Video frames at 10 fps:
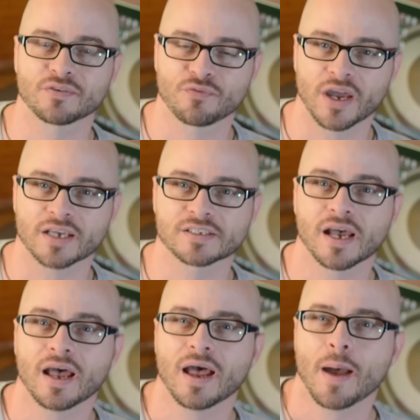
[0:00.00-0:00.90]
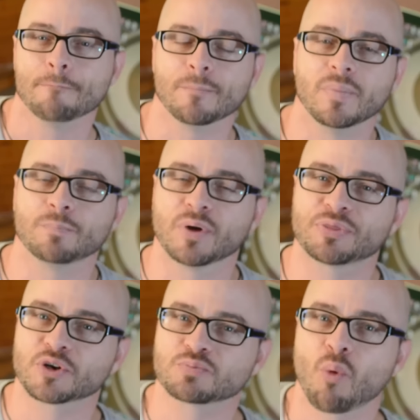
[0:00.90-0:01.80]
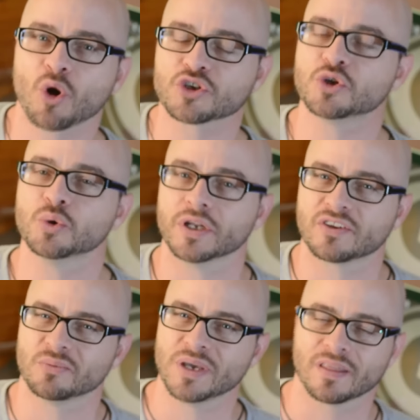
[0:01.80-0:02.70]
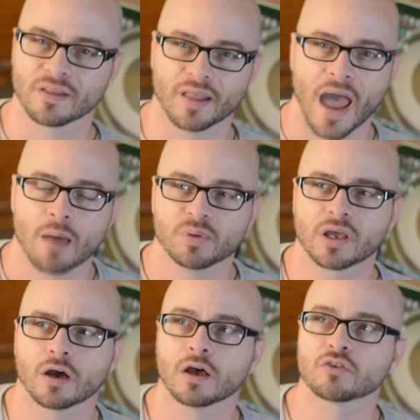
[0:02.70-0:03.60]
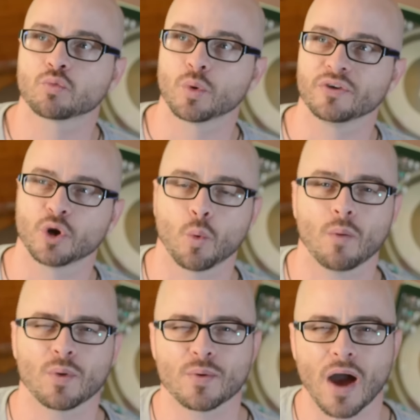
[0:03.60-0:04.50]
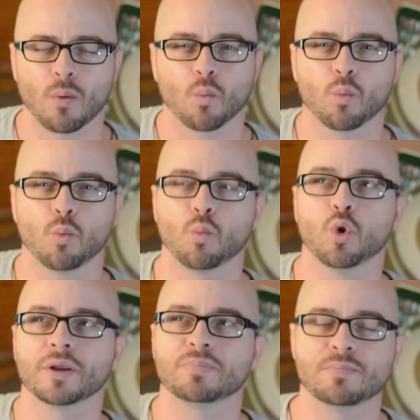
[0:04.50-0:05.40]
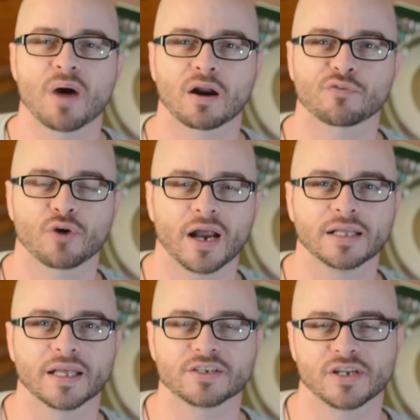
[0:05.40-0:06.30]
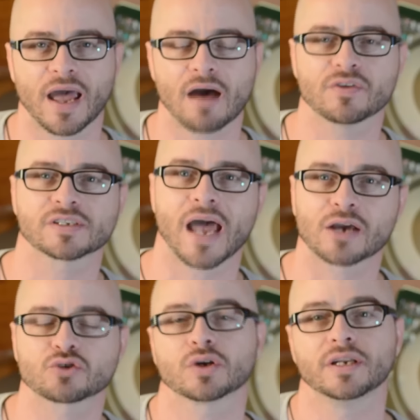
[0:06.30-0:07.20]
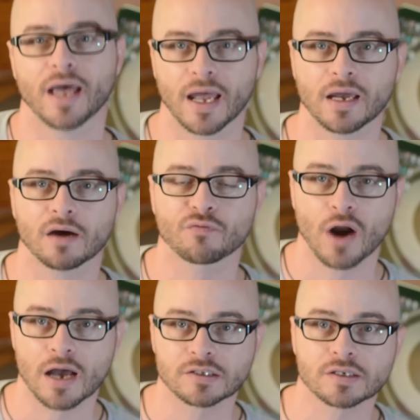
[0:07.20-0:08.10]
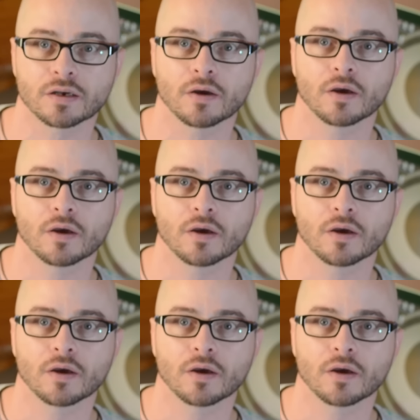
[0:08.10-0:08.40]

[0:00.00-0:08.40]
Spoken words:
to face. But there's more to it to me than that, because, you know, would it be better for Eddie Lacy to have this extra day of rest